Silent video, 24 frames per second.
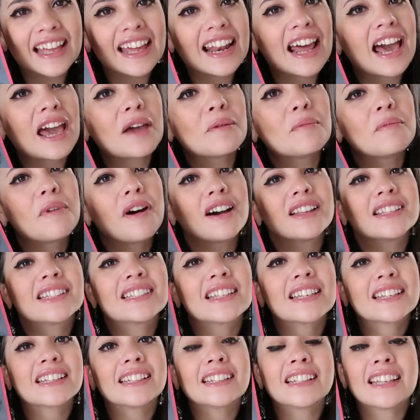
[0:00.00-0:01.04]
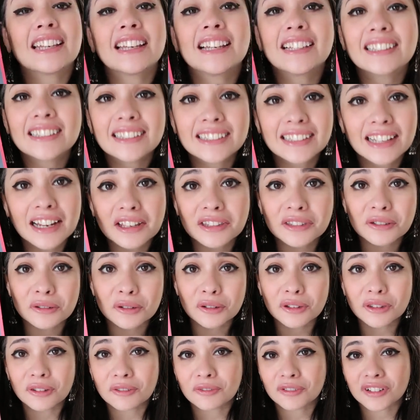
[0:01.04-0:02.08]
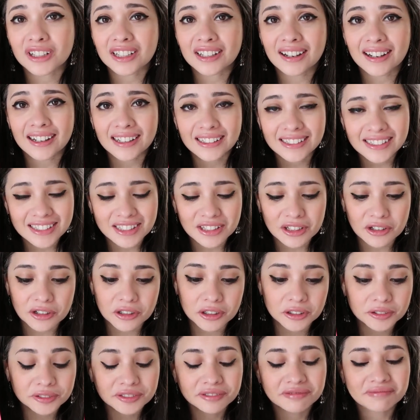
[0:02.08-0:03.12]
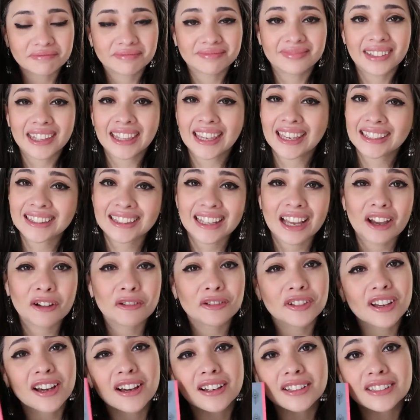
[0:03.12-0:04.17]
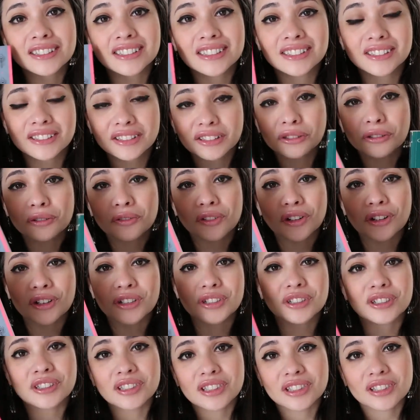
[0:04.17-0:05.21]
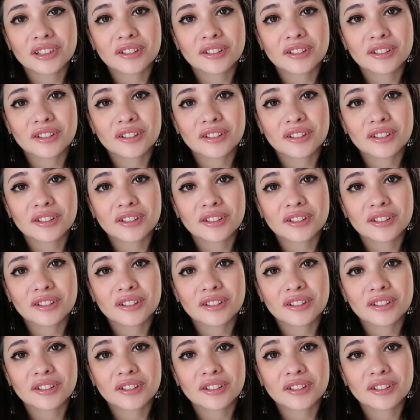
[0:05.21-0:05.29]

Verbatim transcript: that I bought secondhand and that I totally forgot. So now I've got two versions